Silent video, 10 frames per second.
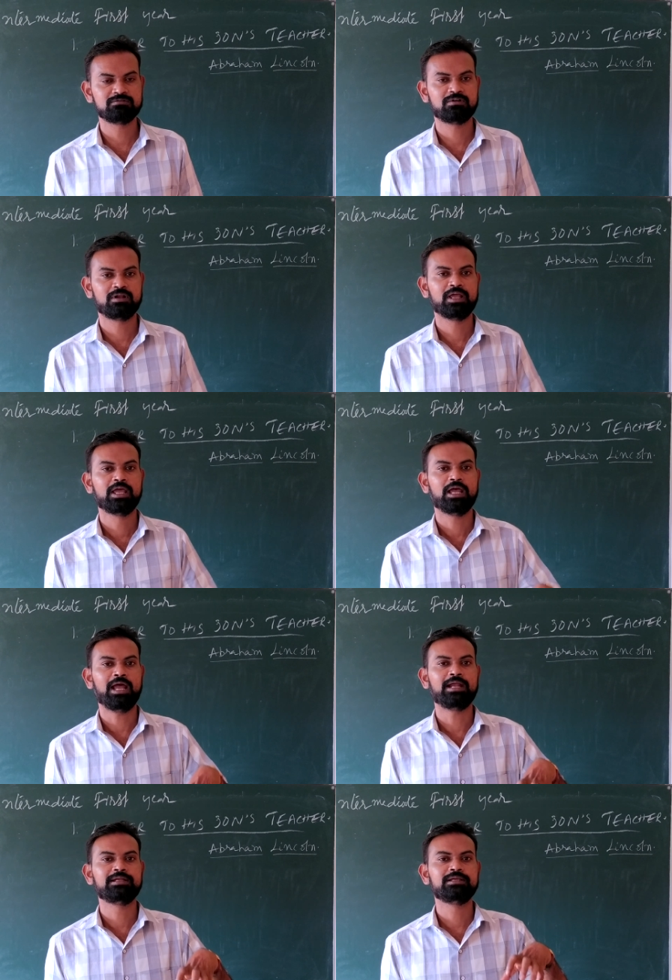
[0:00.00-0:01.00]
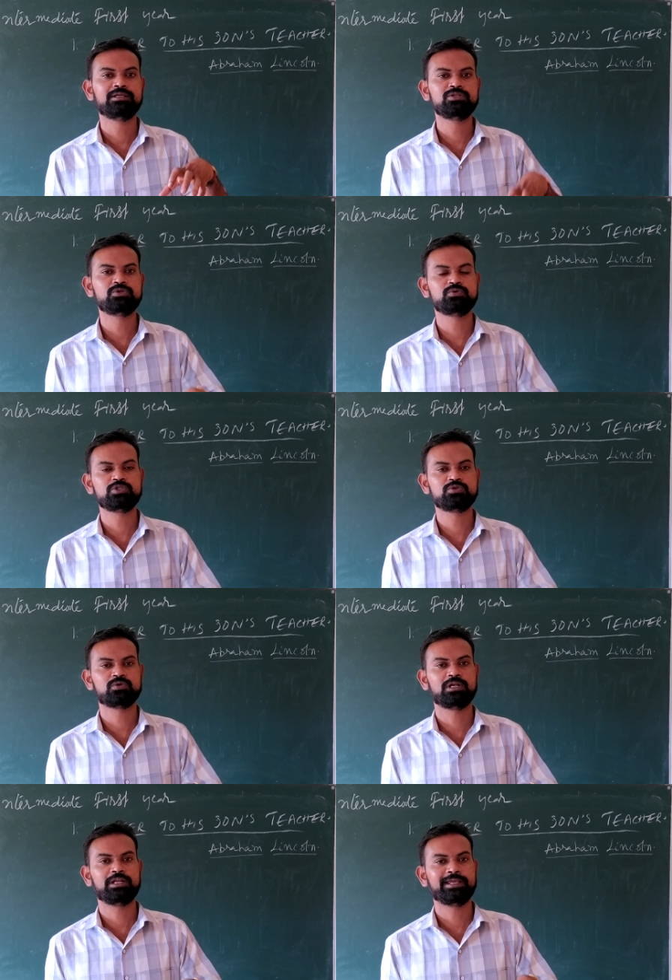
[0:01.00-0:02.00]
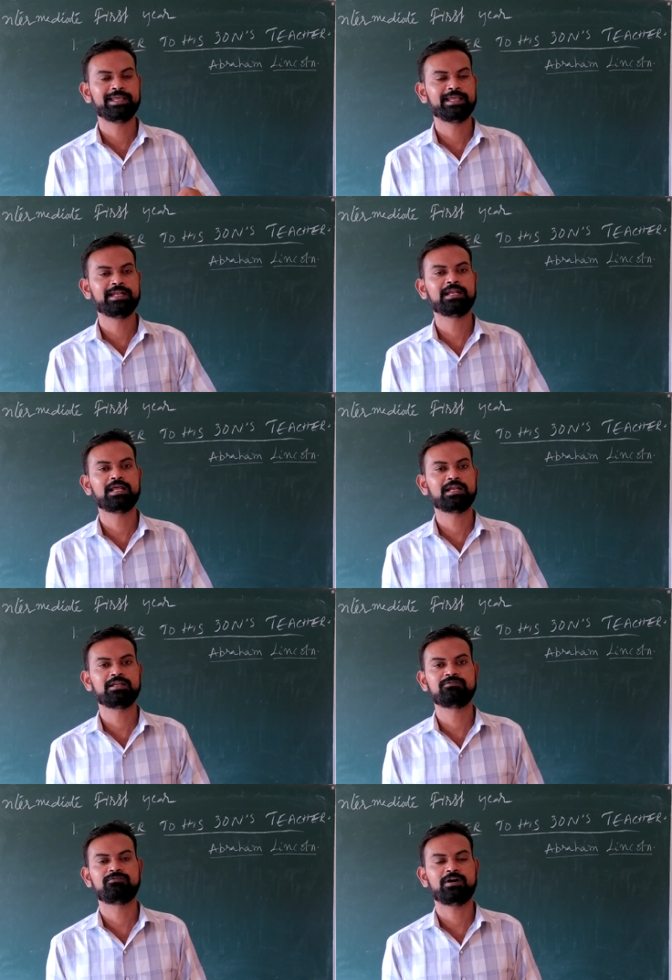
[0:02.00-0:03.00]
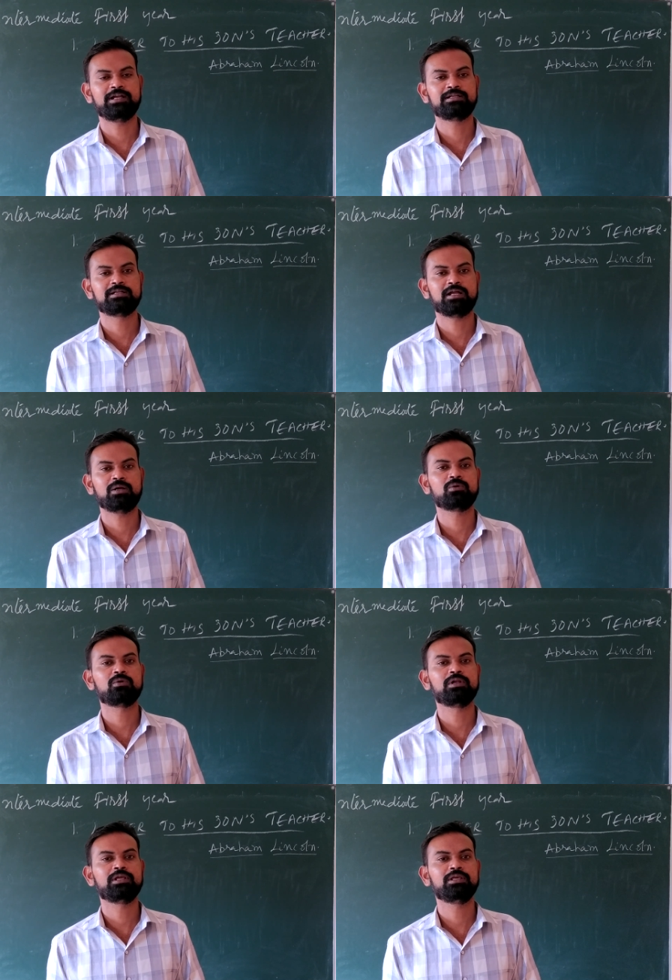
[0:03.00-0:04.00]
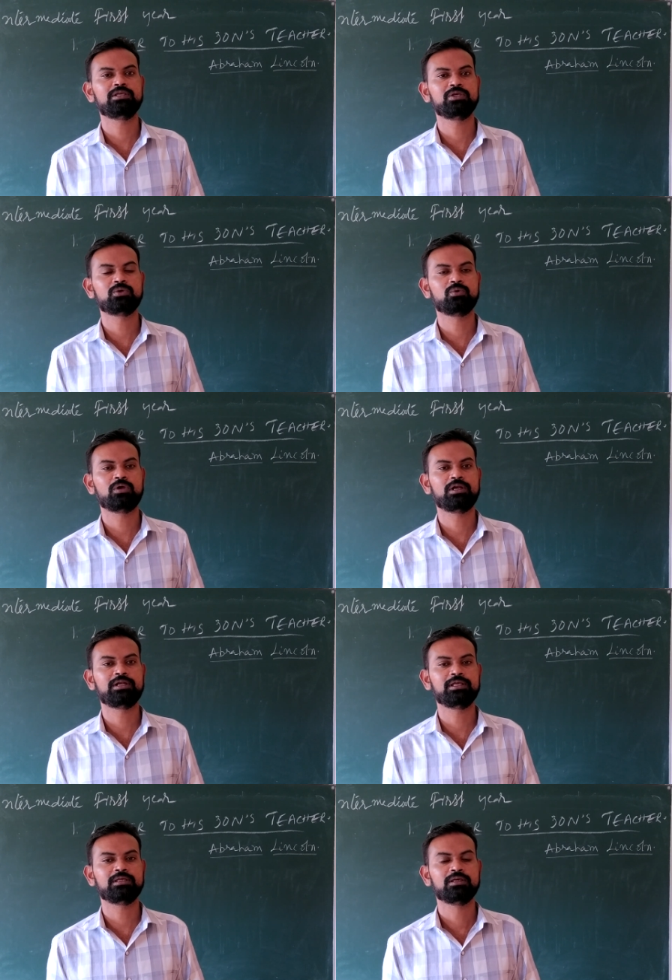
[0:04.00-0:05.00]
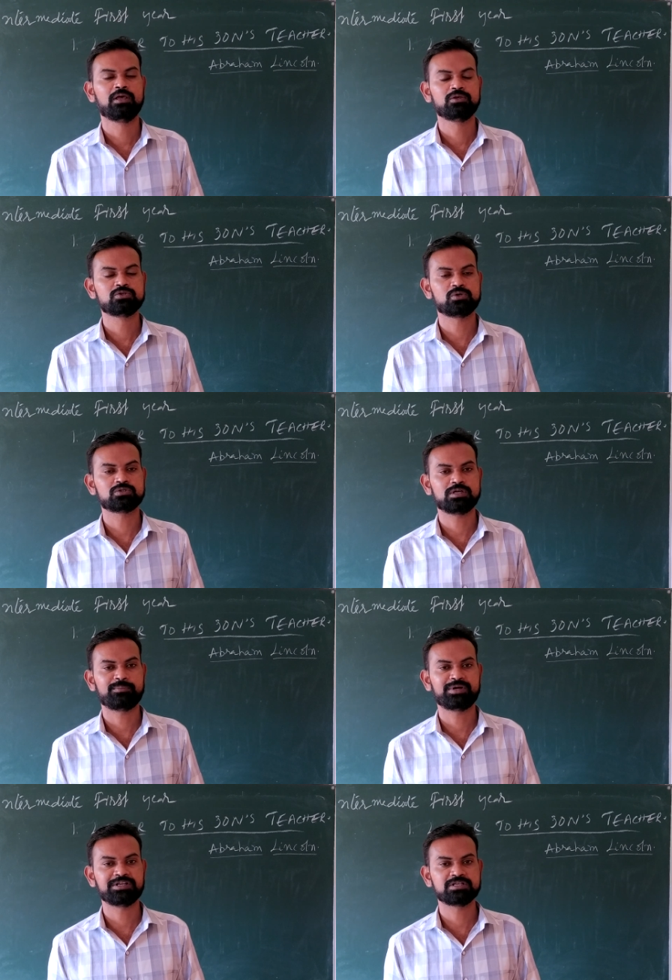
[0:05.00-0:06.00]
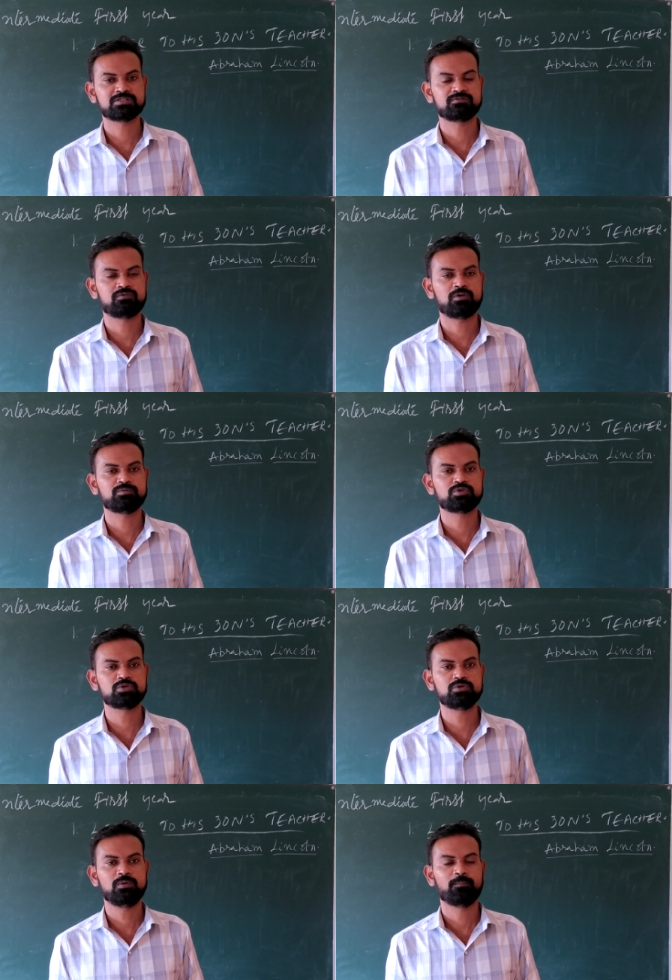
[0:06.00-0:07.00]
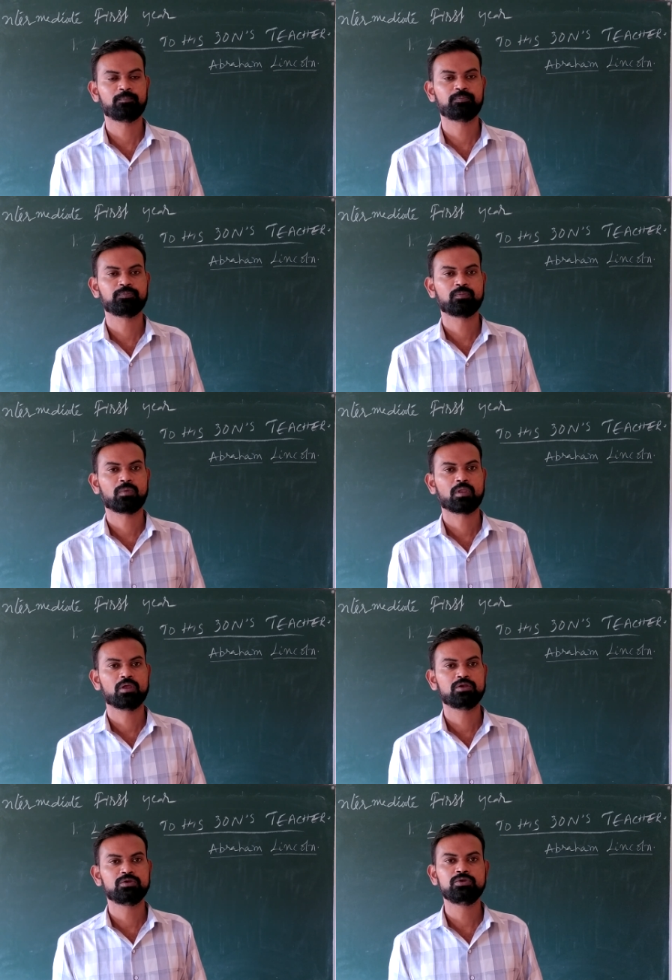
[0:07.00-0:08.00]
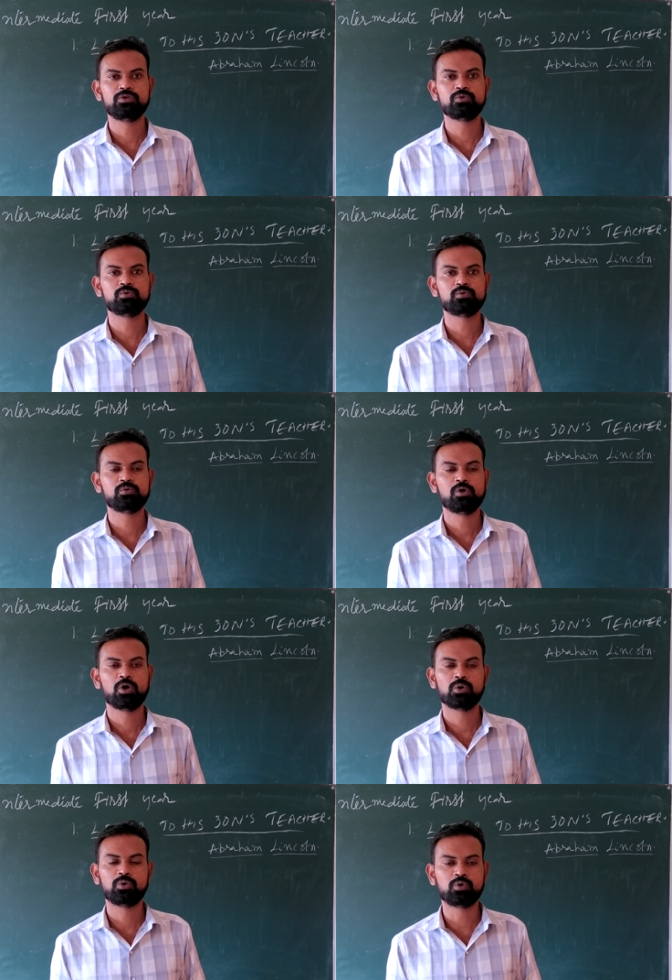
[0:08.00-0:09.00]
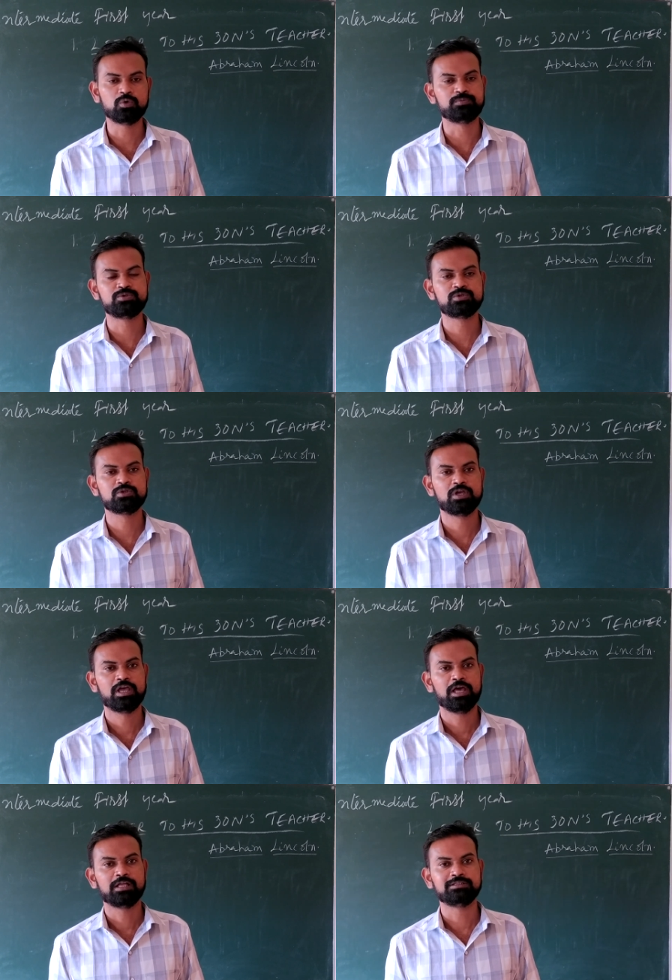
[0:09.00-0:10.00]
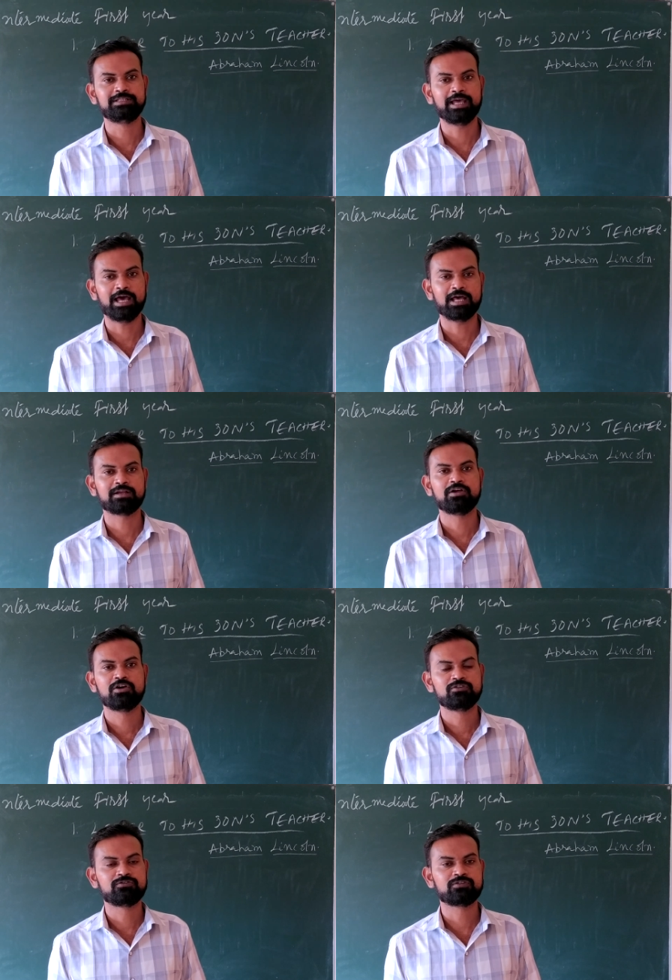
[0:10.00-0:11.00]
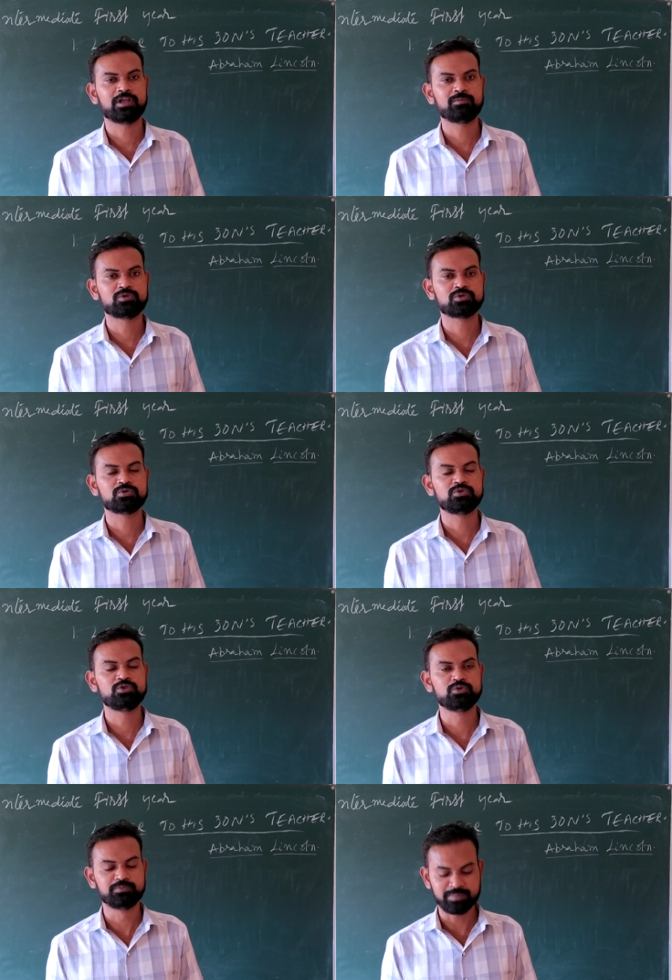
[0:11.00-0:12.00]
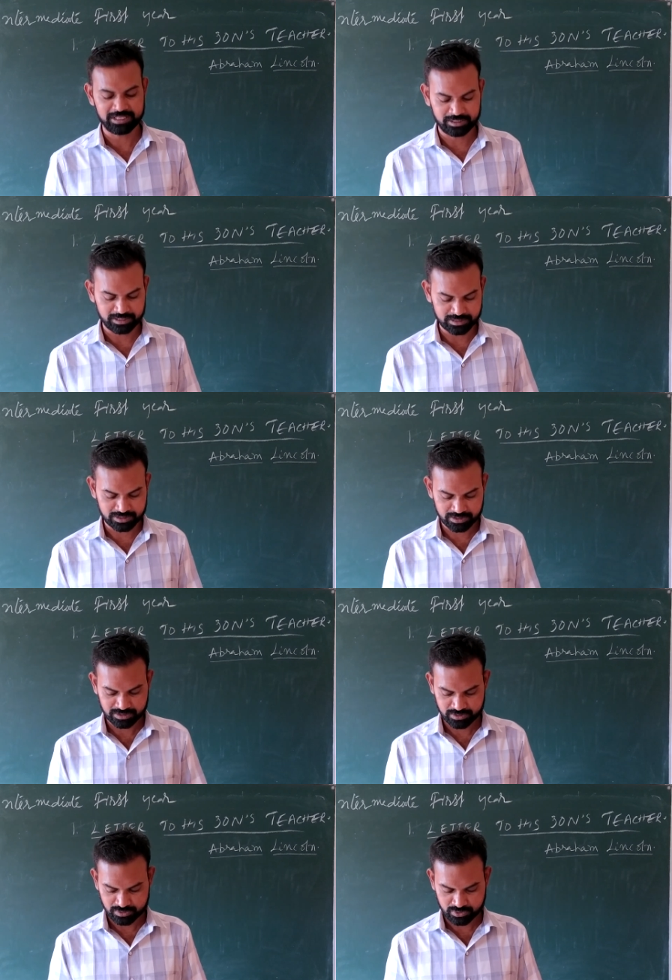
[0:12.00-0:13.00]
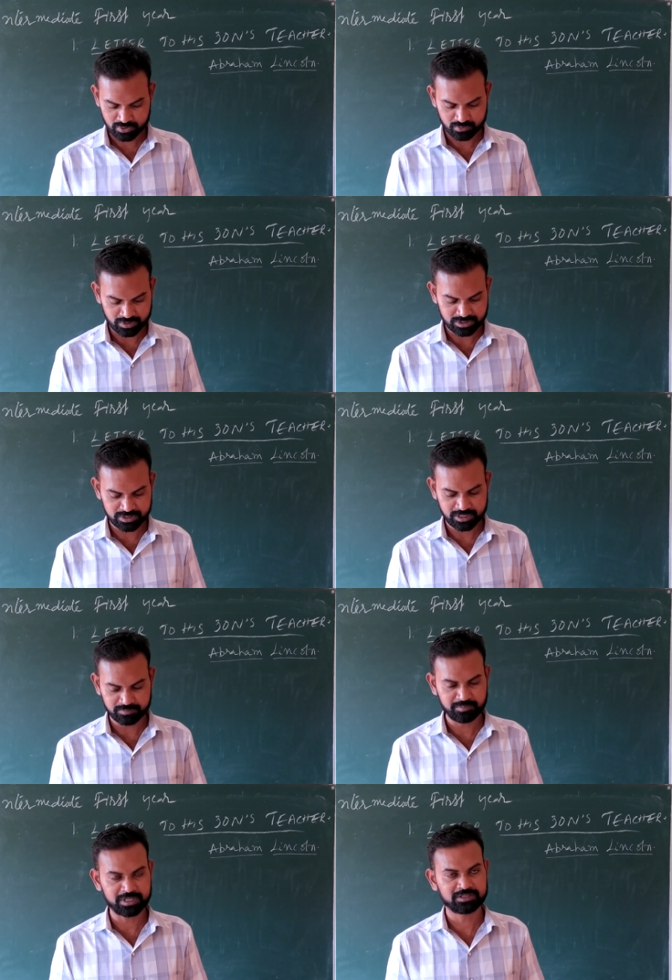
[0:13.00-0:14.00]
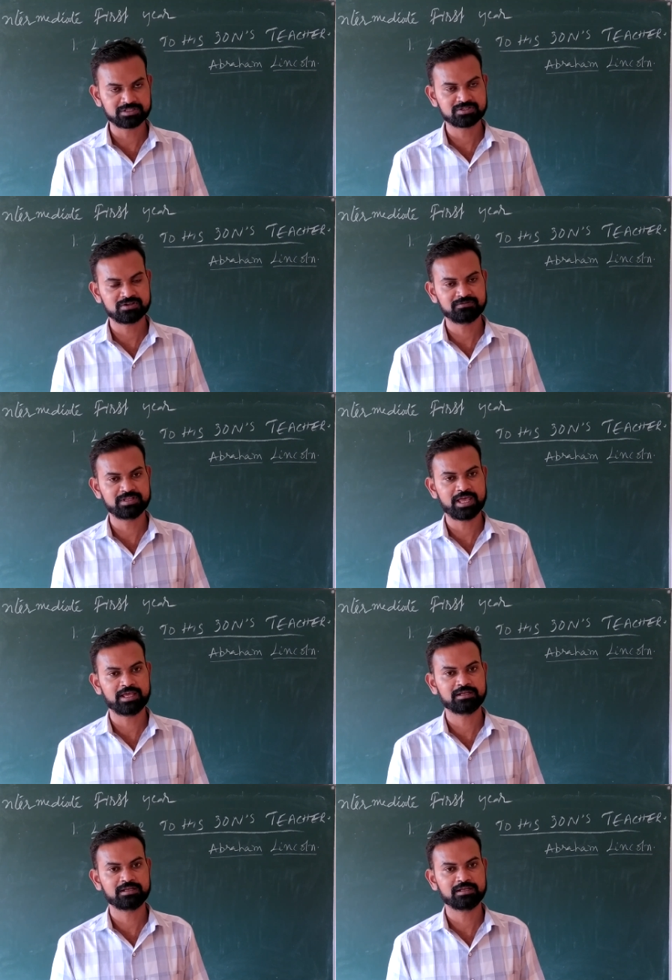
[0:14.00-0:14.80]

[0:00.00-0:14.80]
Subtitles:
War and individually inwardly fight not only equality, so somebody else formed to new groups. They are framed to new methods. So what is that methods of